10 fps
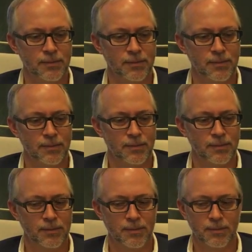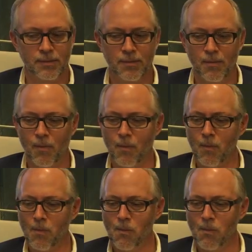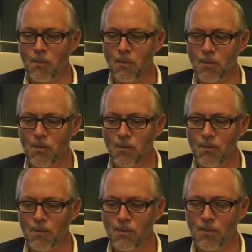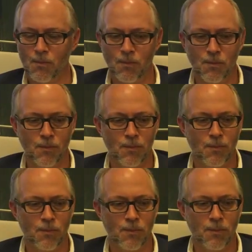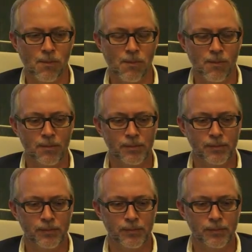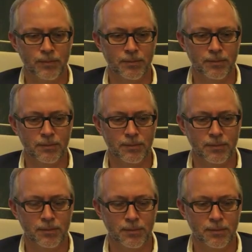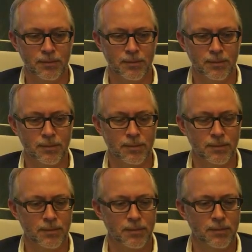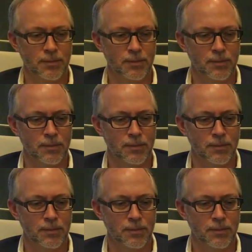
(silence)